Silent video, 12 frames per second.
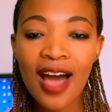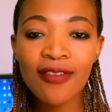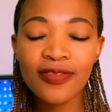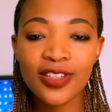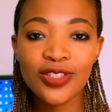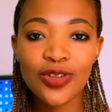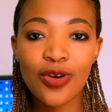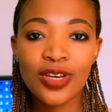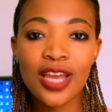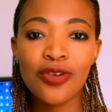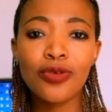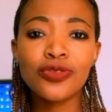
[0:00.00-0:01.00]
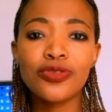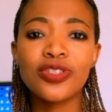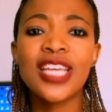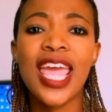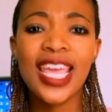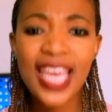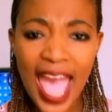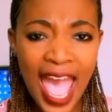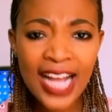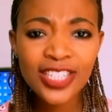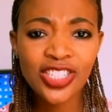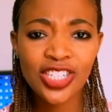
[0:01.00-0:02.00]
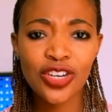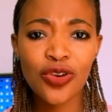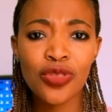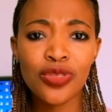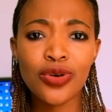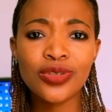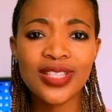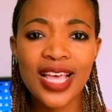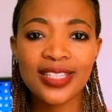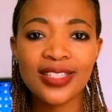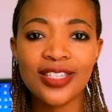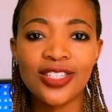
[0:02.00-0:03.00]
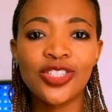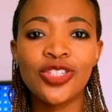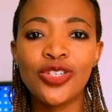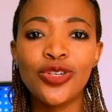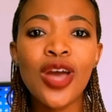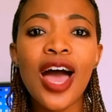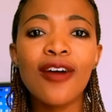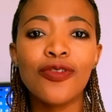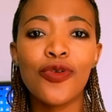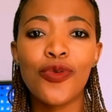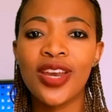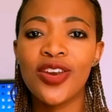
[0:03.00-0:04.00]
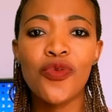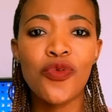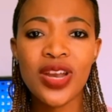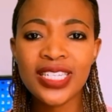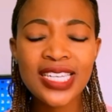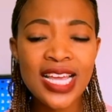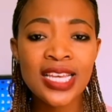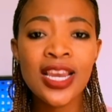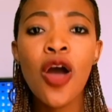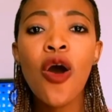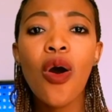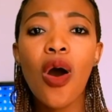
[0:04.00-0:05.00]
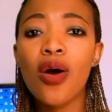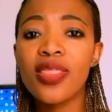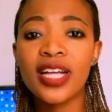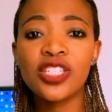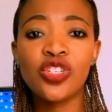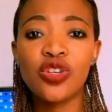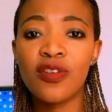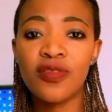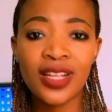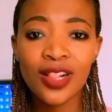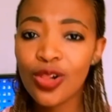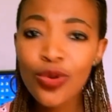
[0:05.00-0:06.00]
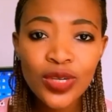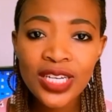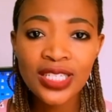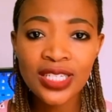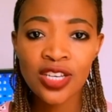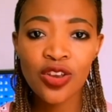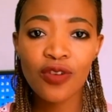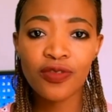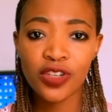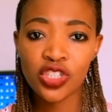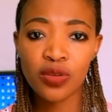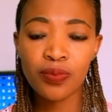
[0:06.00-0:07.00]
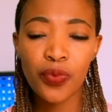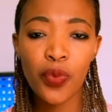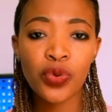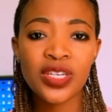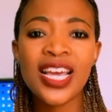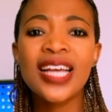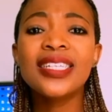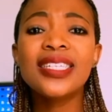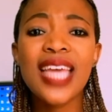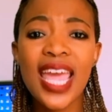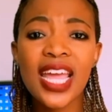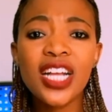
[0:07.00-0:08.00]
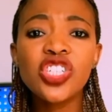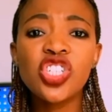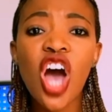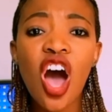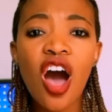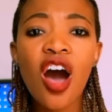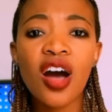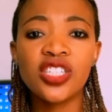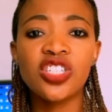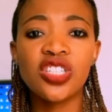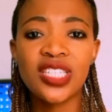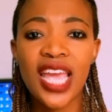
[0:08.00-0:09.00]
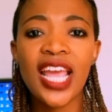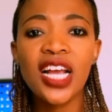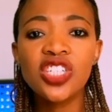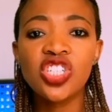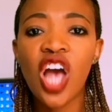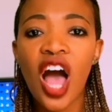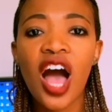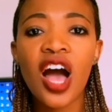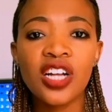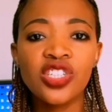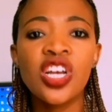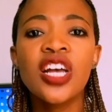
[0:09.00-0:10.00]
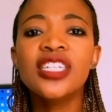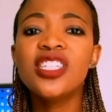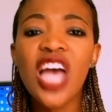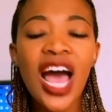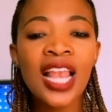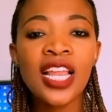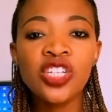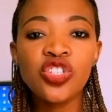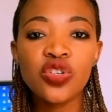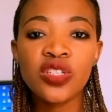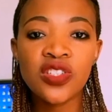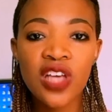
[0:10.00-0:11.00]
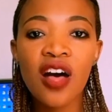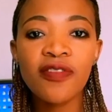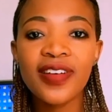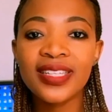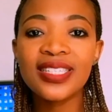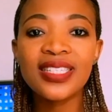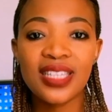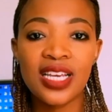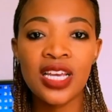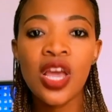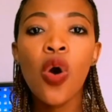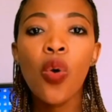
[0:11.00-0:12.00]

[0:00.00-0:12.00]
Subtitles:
comfort zone and also take action on those things that you have already written or that you have included in your vision board. Take charge, challenge yourself and see